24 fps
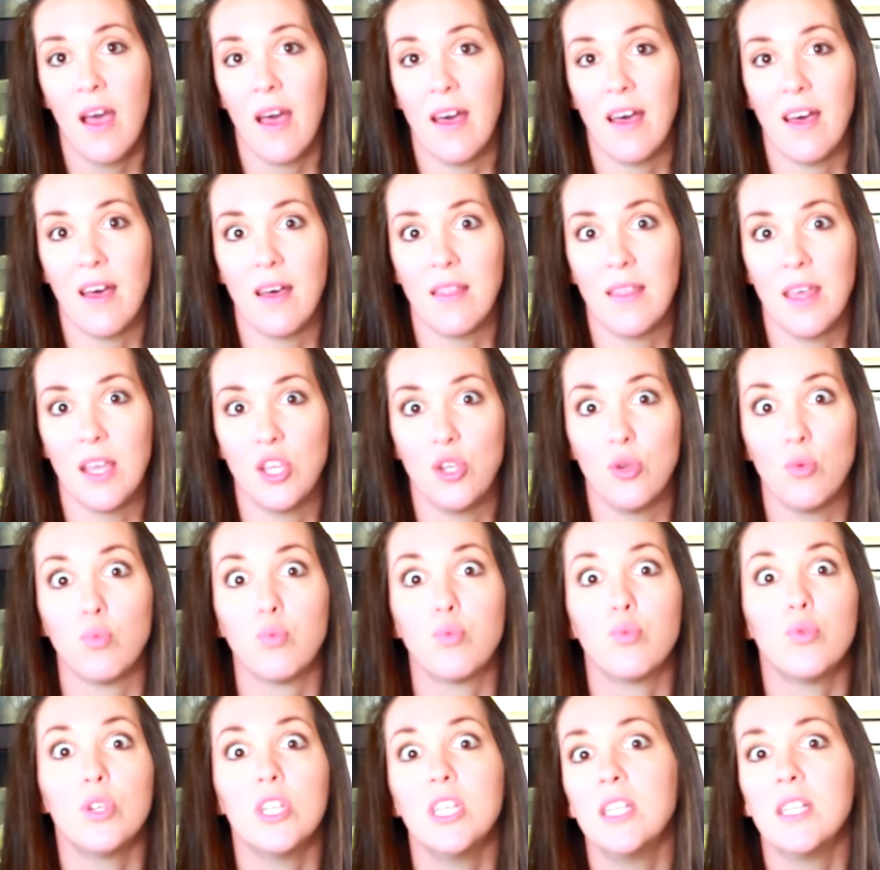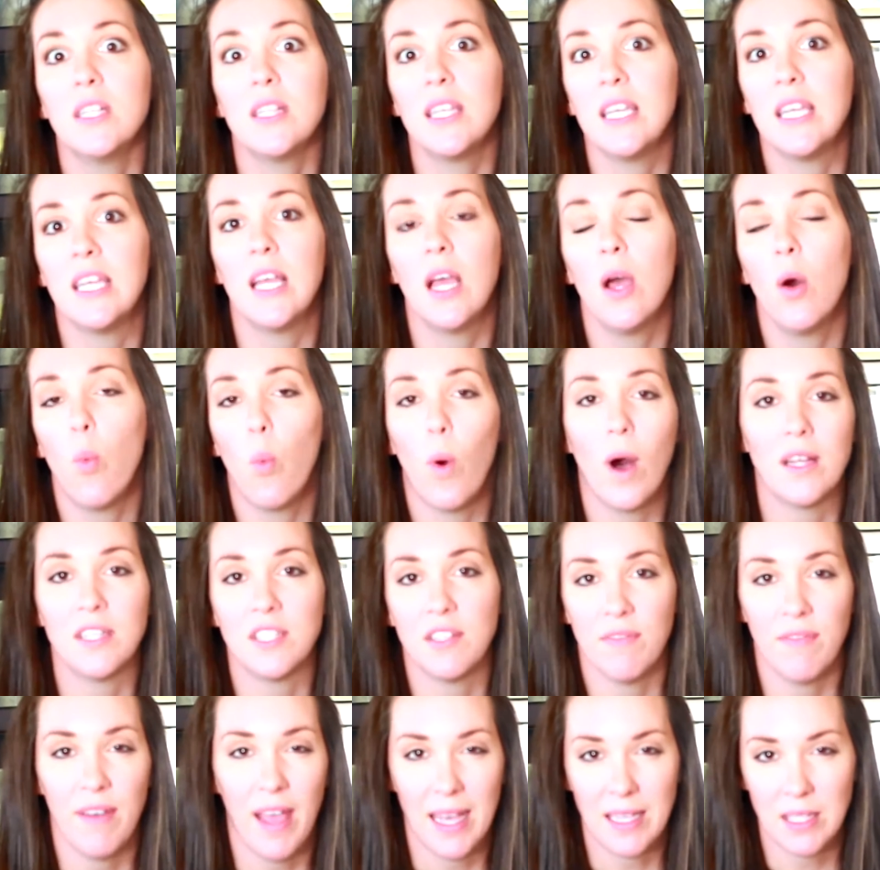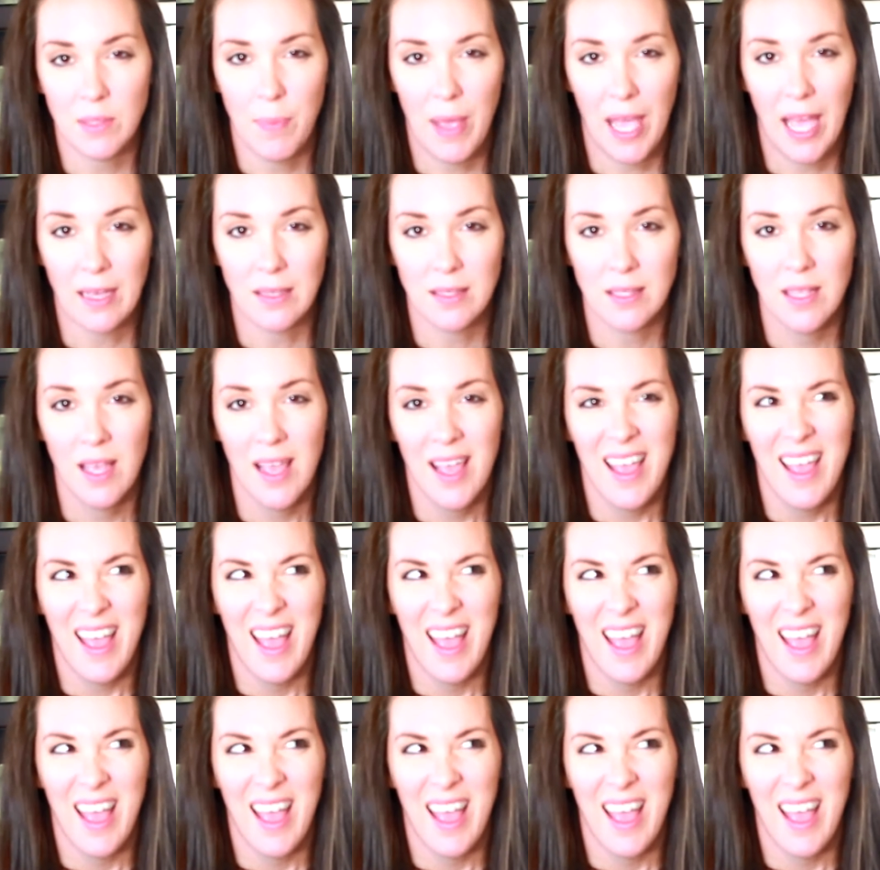that you really want to fast pass.